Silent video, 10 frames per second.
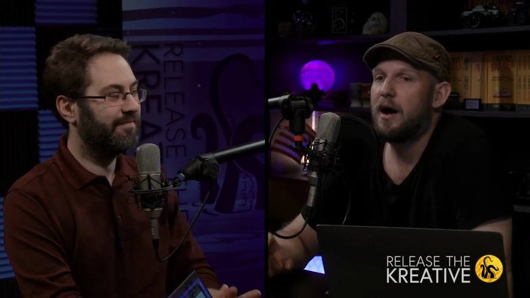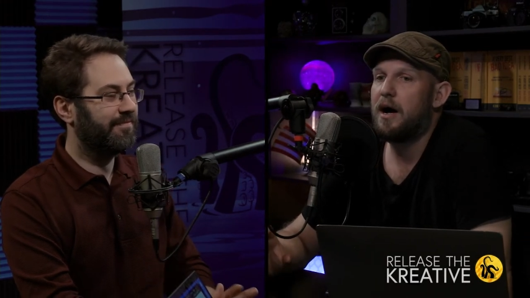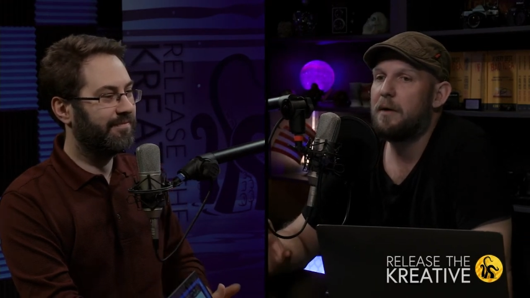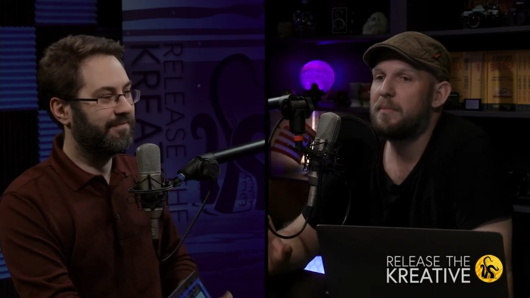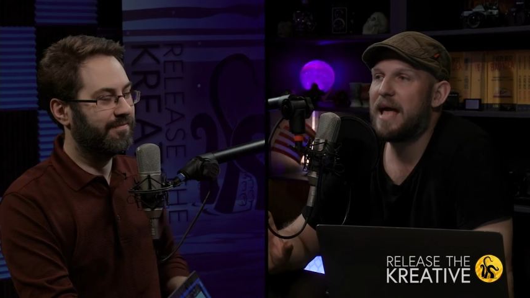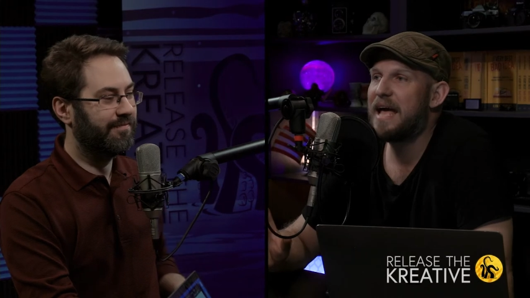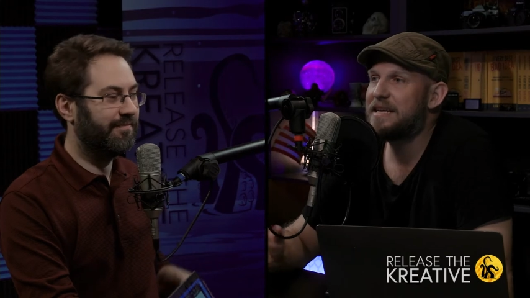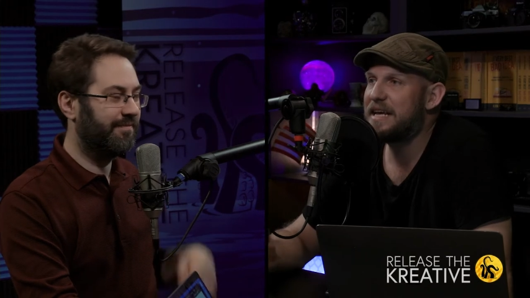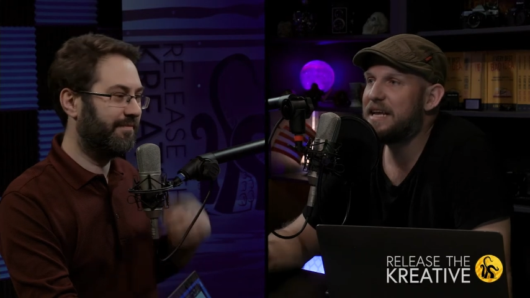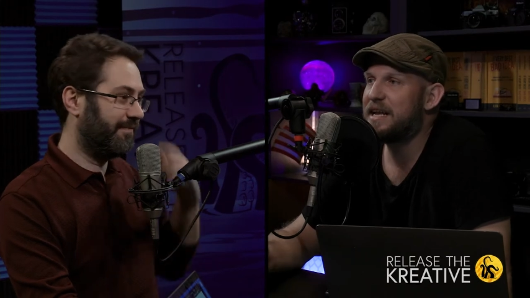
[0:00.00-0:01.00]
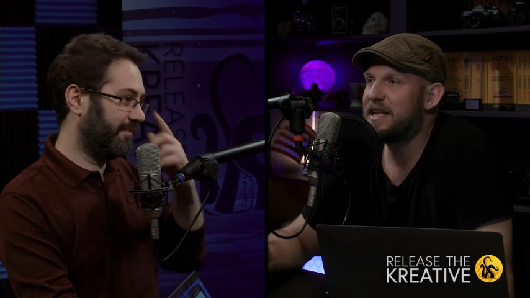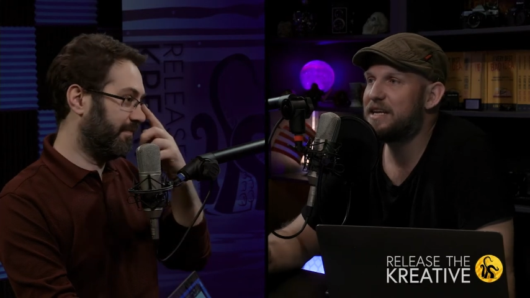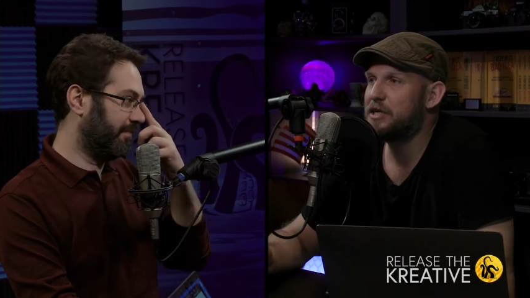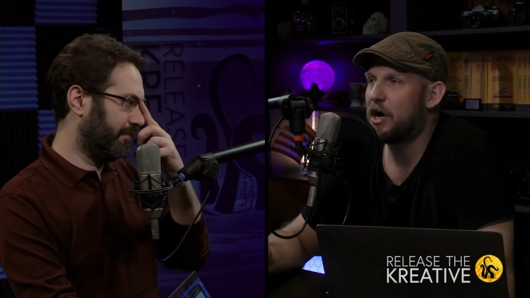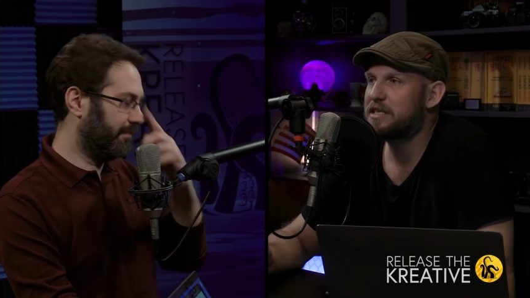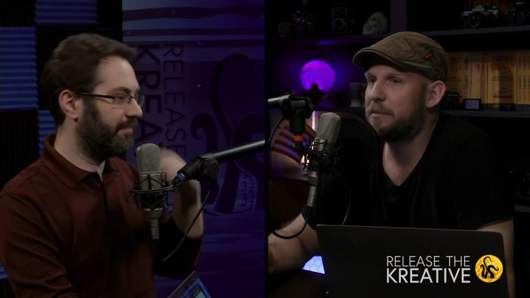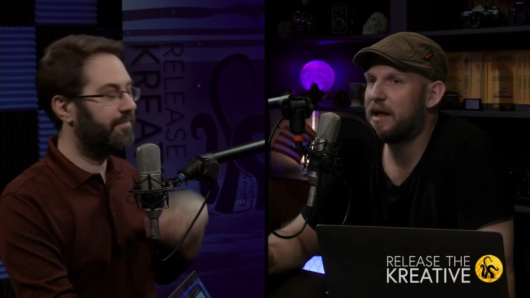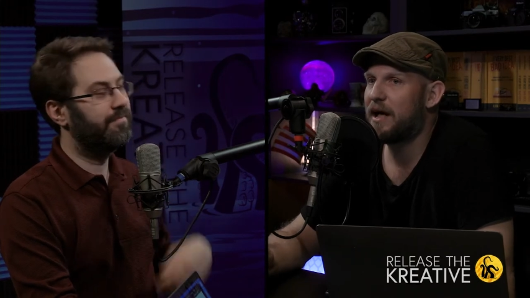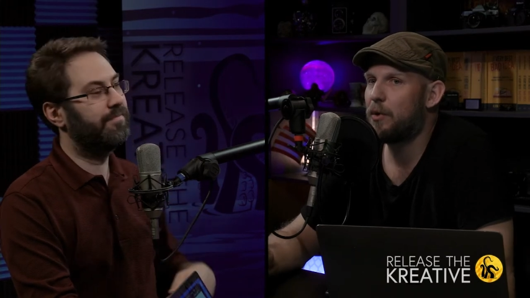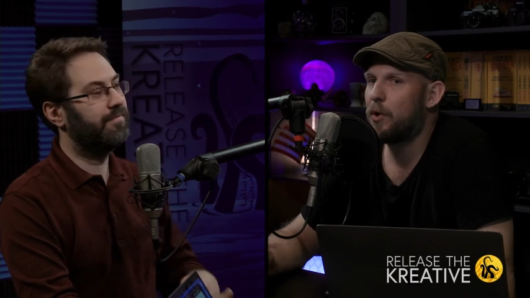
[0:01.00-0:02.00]
Speaker 1: um, and in it he talks
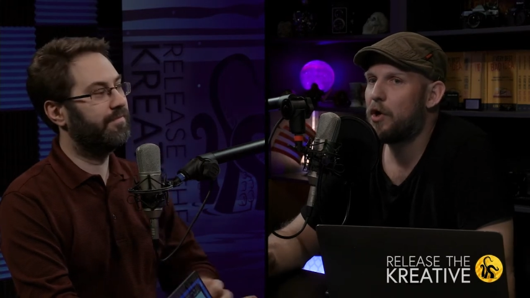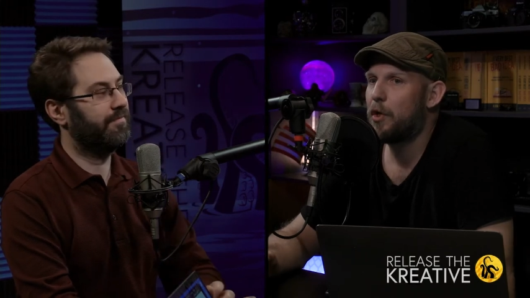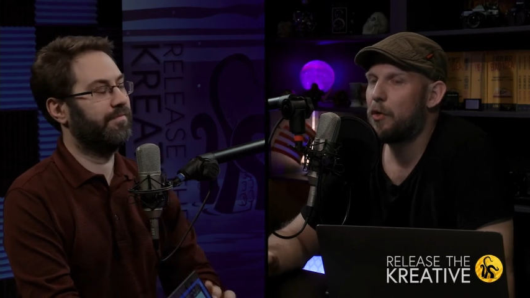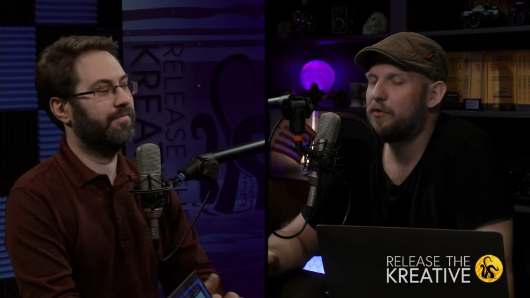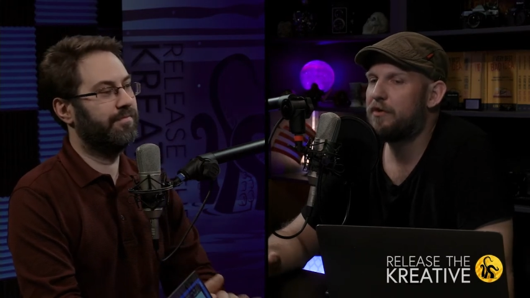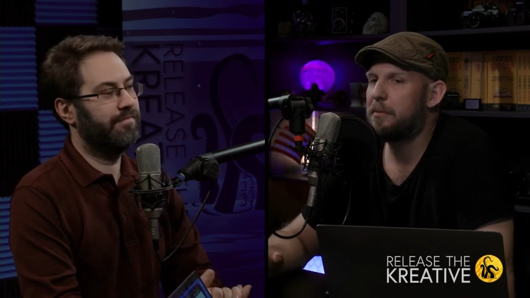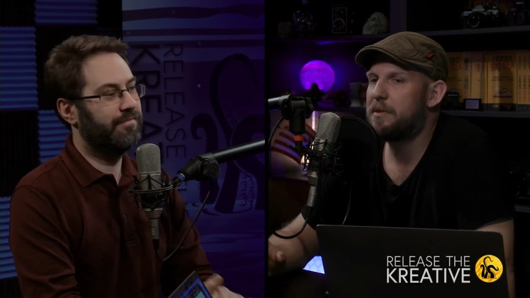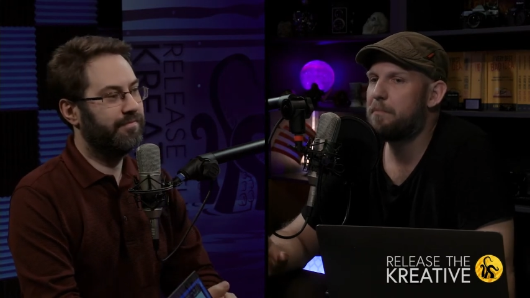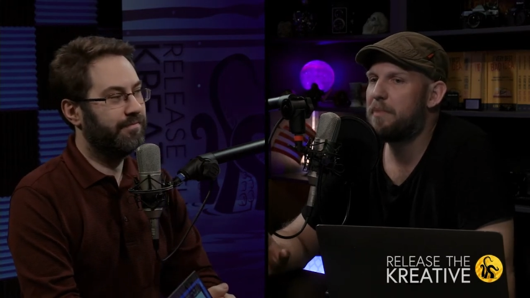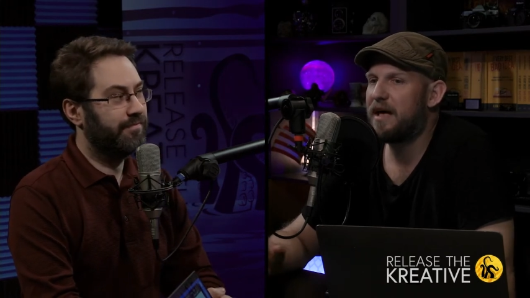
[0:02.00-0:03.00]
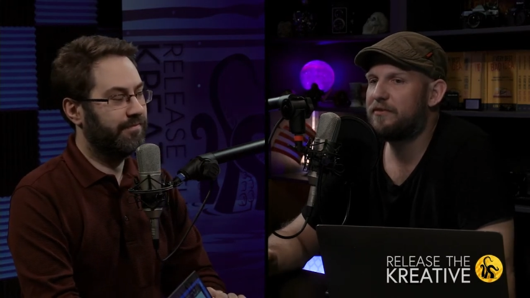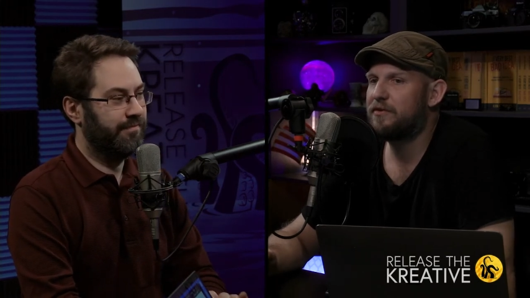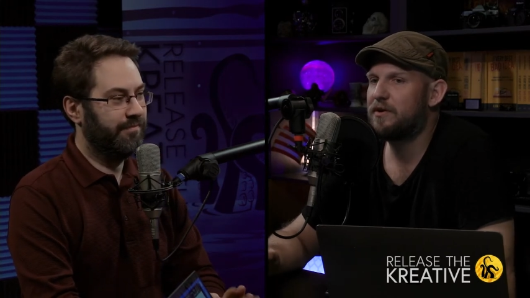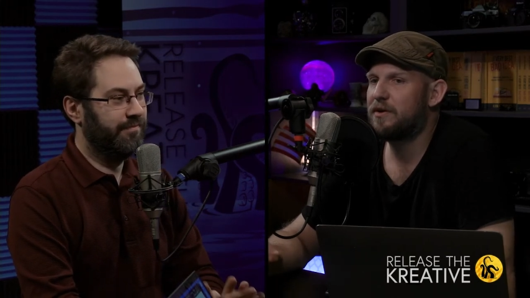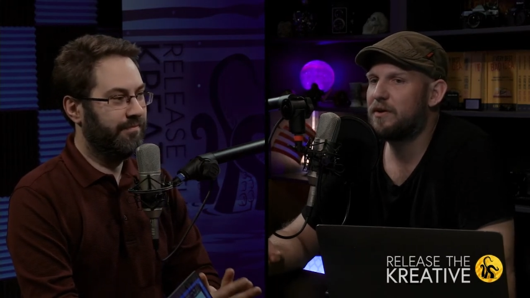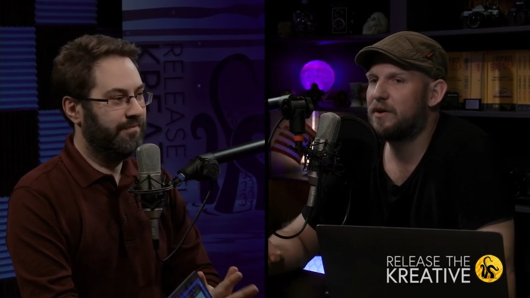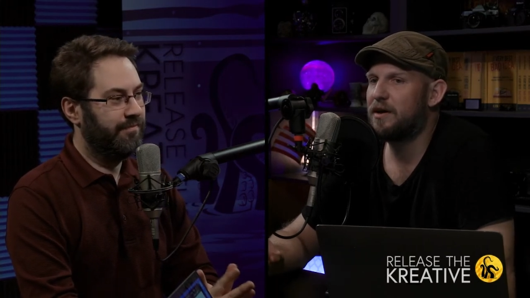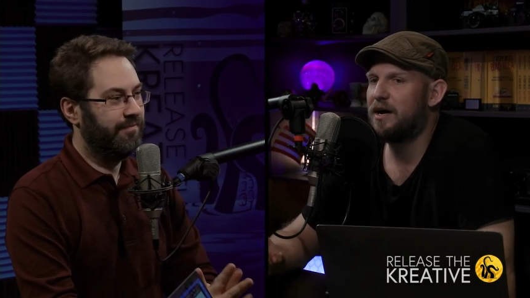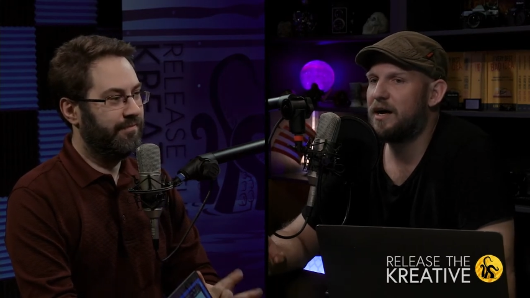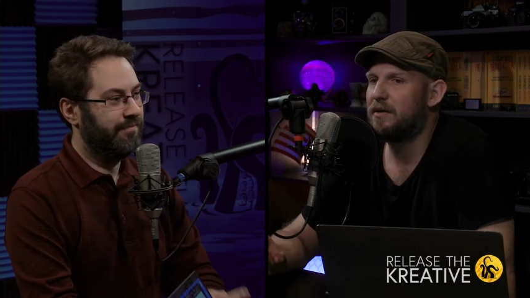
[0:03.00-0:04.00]
about how some of the best
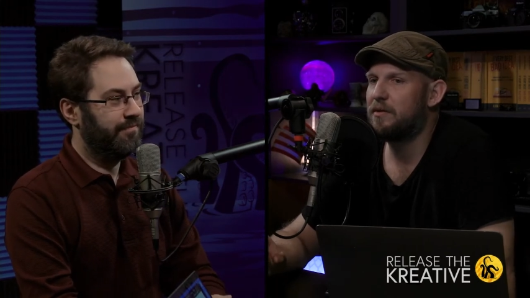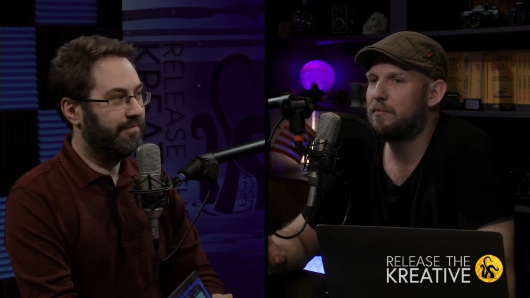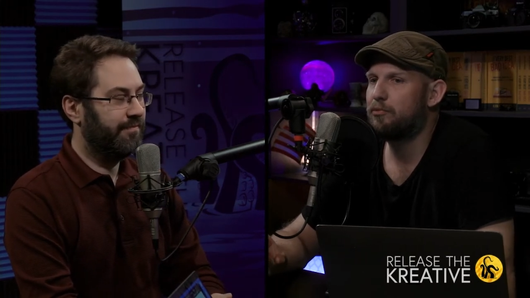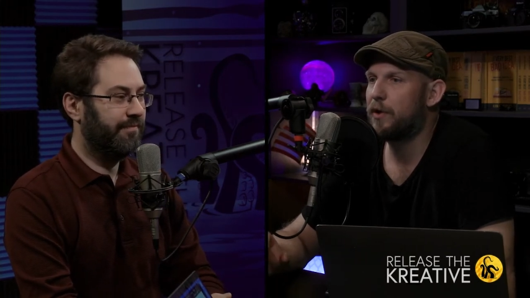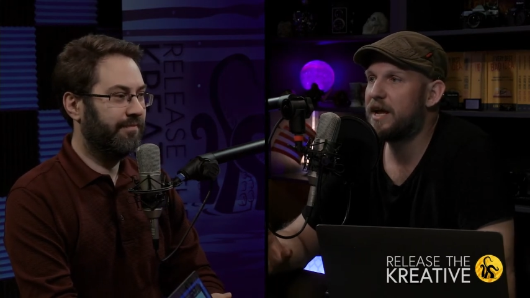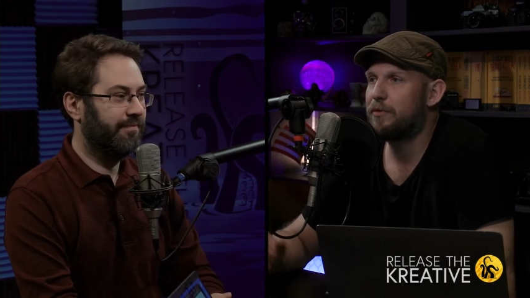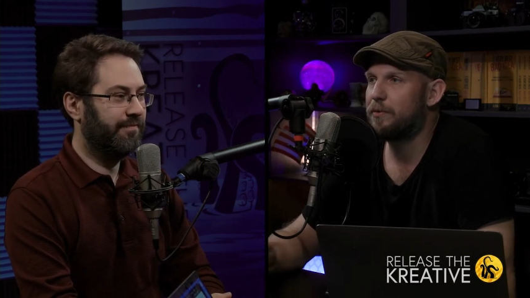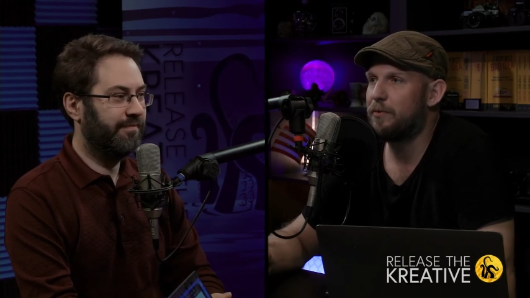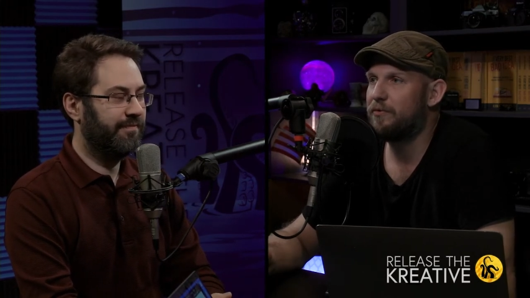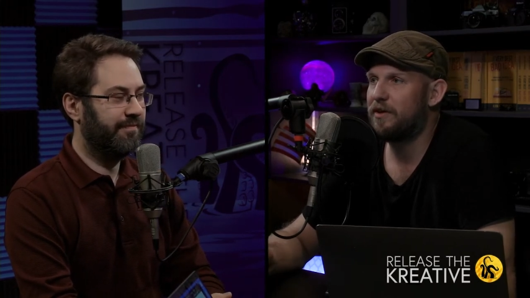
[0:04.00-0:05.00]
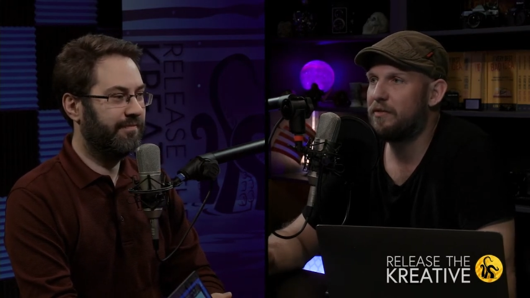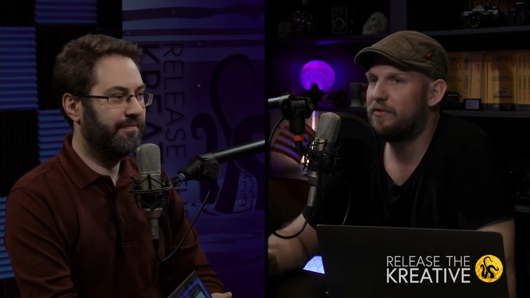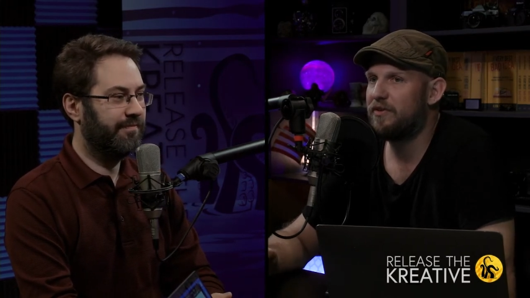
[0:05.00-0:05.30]
uh, breakthroughs in